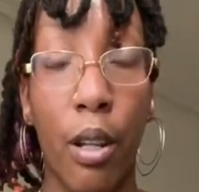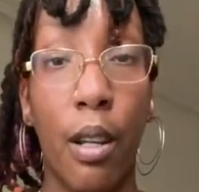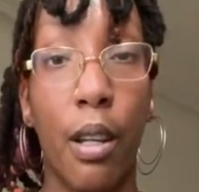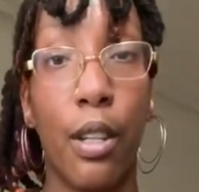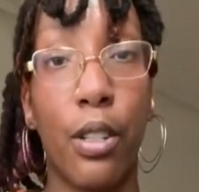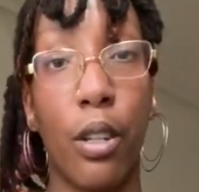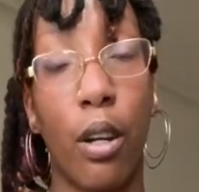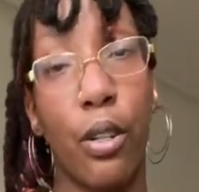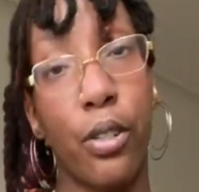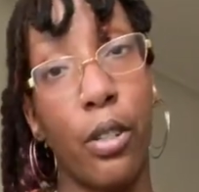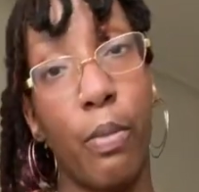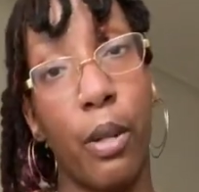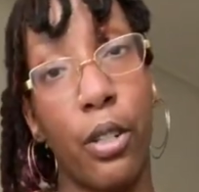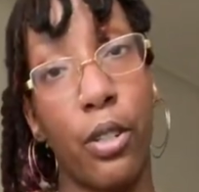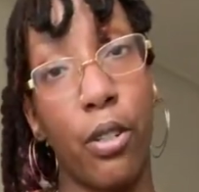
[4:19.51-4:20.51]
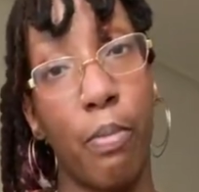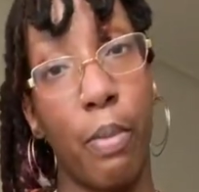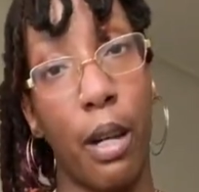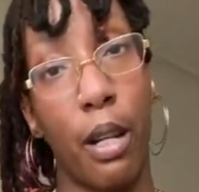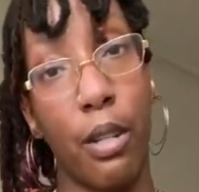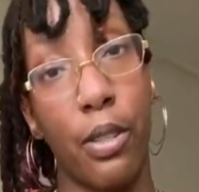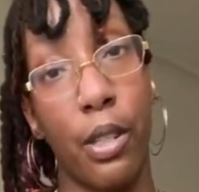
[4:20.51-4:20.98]
It's also about your
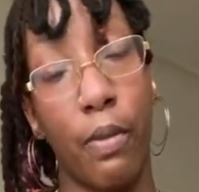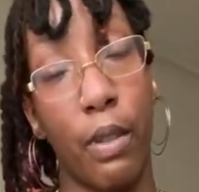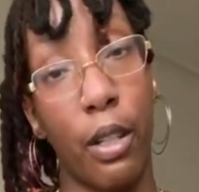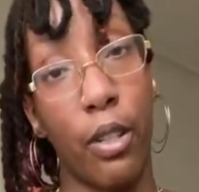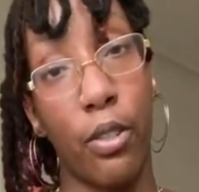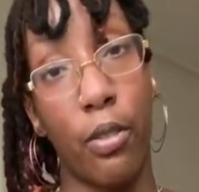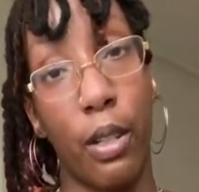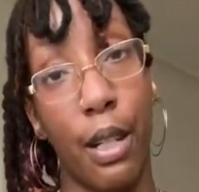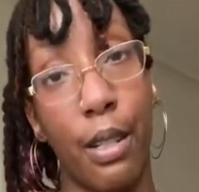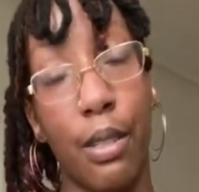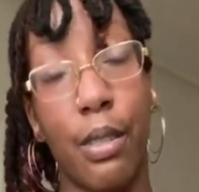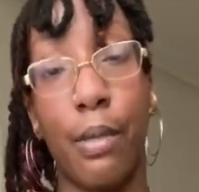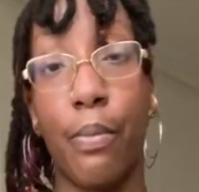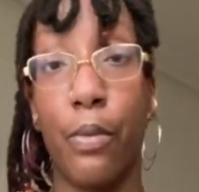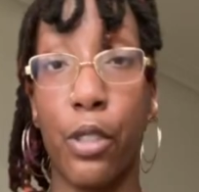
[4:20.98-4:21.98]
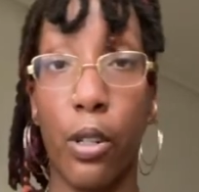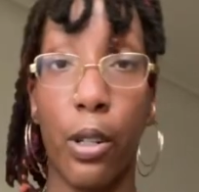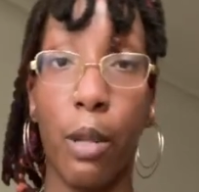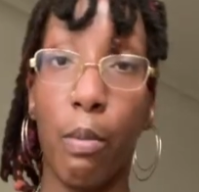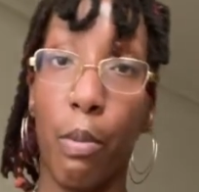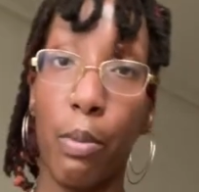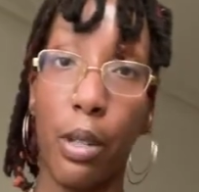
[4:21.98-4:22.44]
balance of electrolytes,
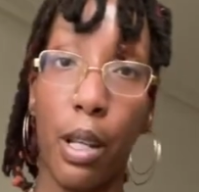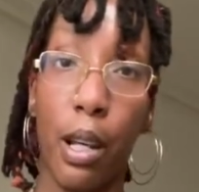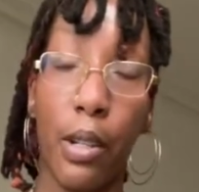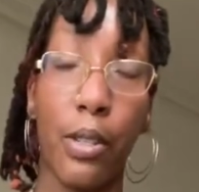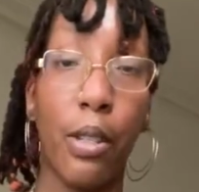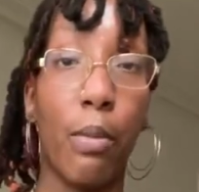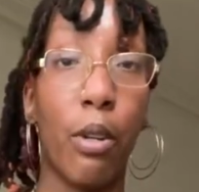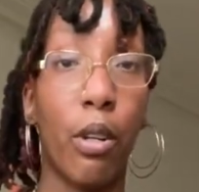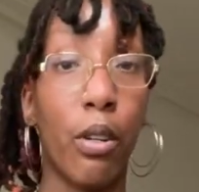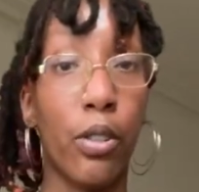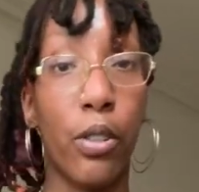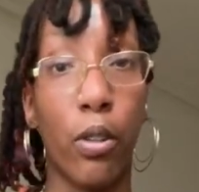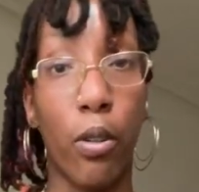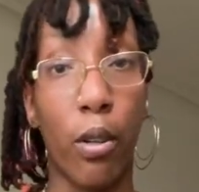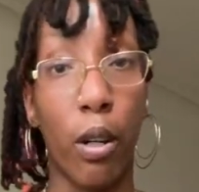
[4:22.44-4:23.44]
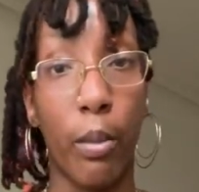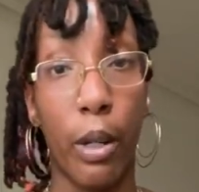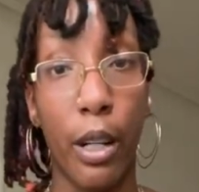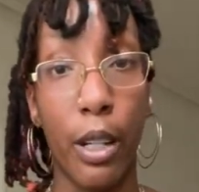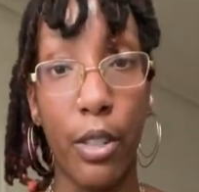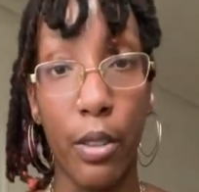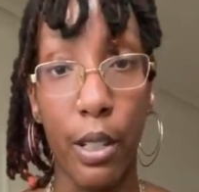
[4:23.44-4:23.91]
sodium and potassium, and also your
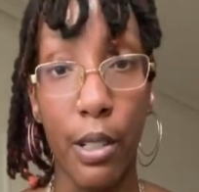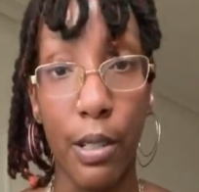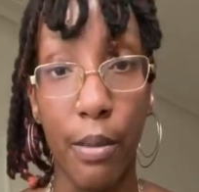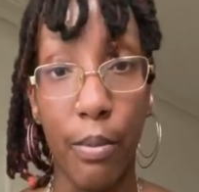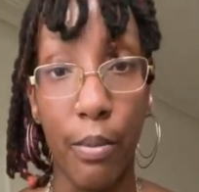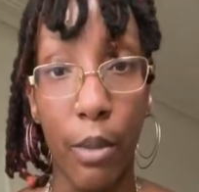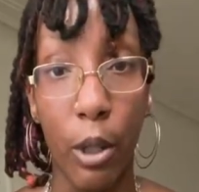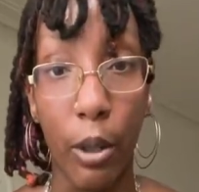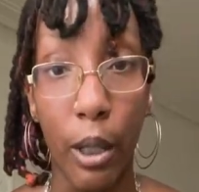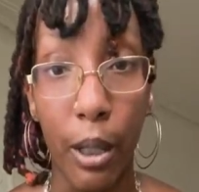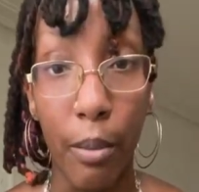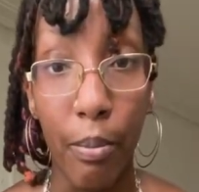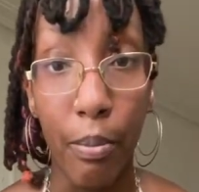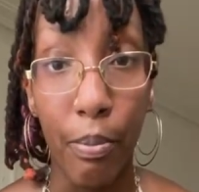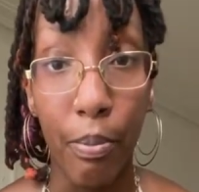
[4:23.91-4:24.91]
carbohydrates, okay?